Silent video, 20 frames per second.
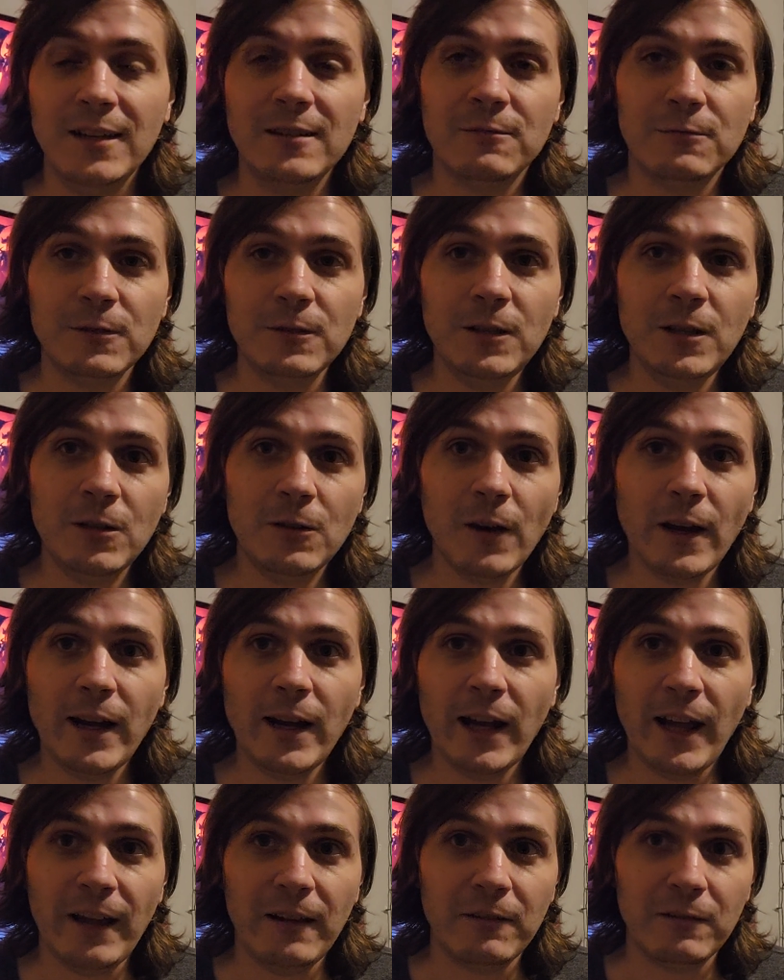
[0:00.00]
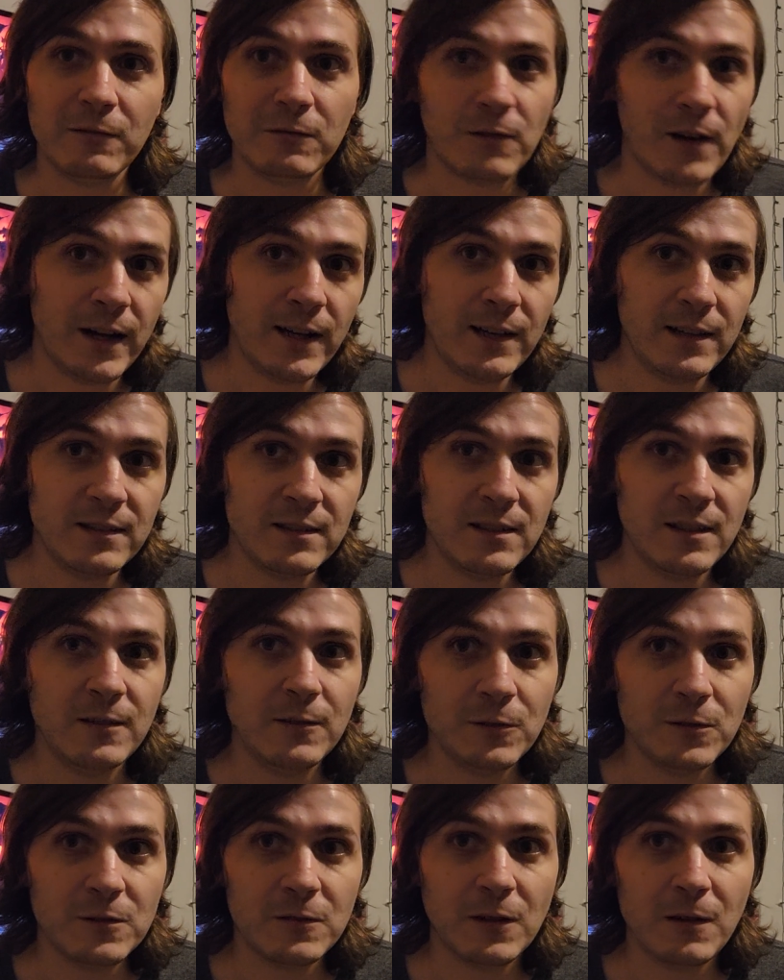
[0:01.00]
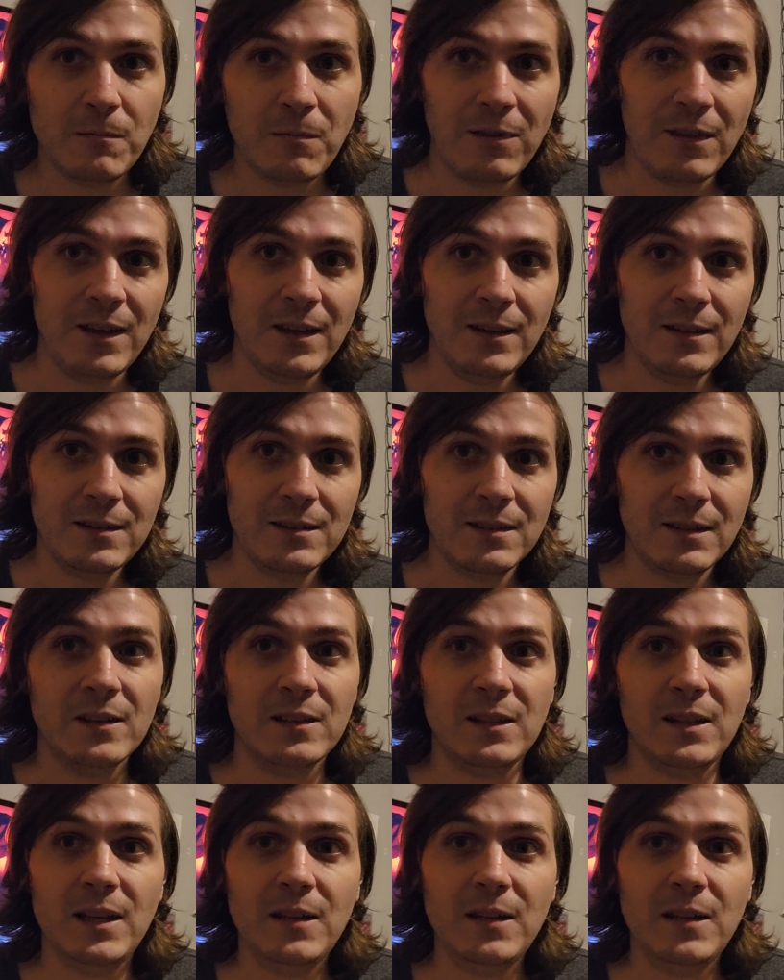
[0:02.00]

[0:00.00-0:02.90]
It's really great at writing single script things.